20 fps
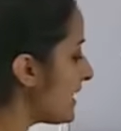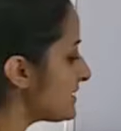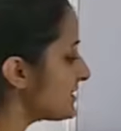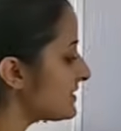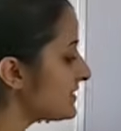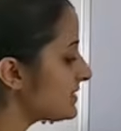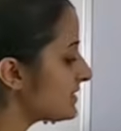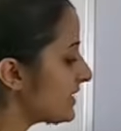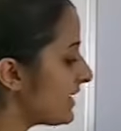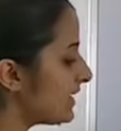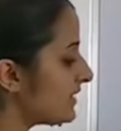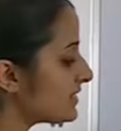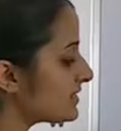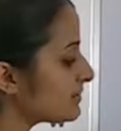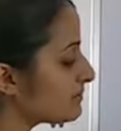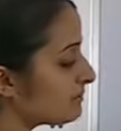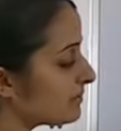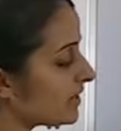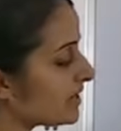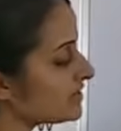as 6
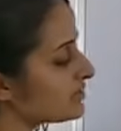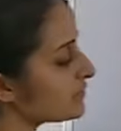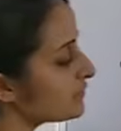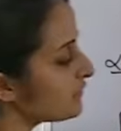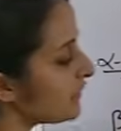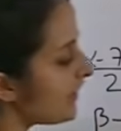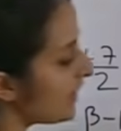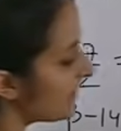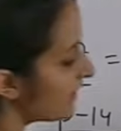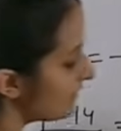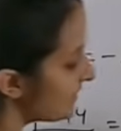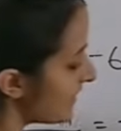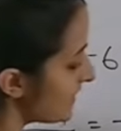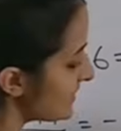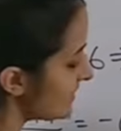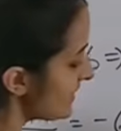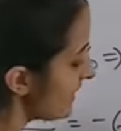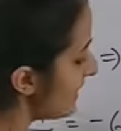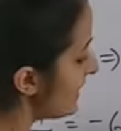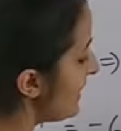plus 5
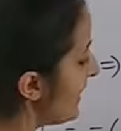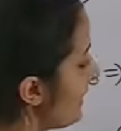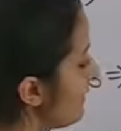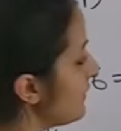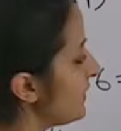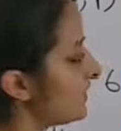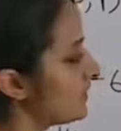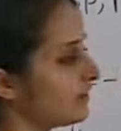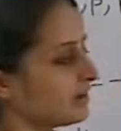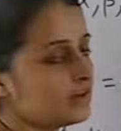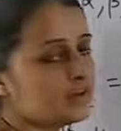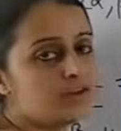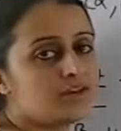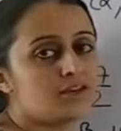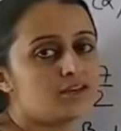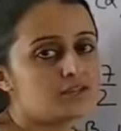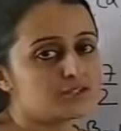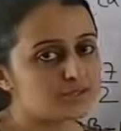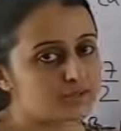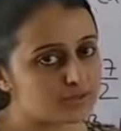that's 11.
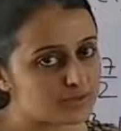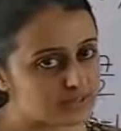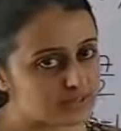So